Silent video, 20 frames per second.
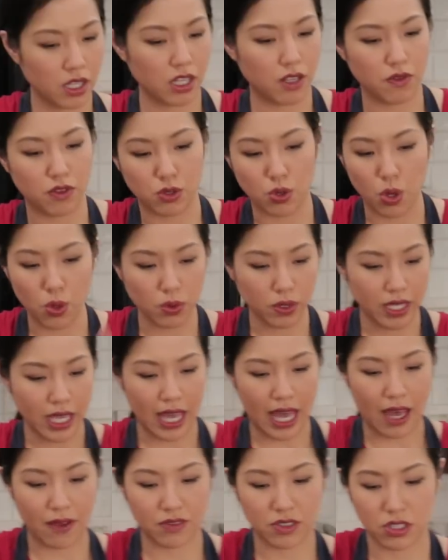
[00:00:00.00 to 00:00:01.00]
If you only
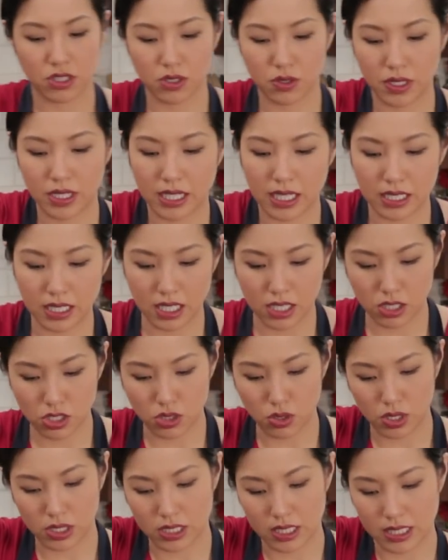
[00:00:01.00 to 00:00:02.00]
have just green onions,
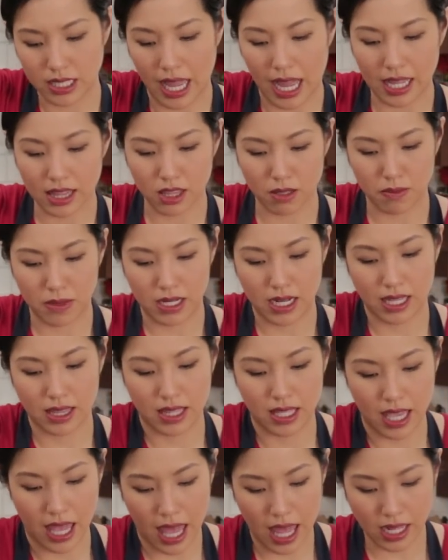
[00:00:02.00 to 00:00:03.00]
you can just add them in at
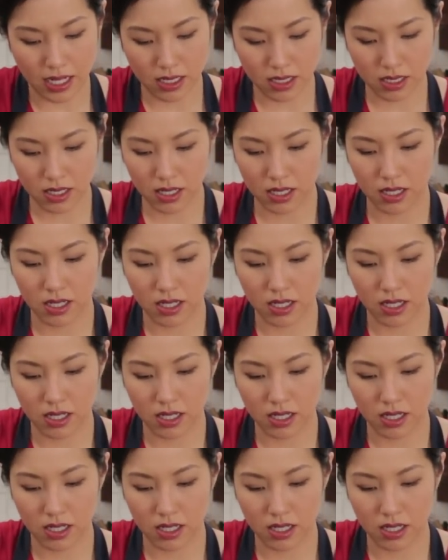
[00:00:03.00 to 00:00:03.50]
the end.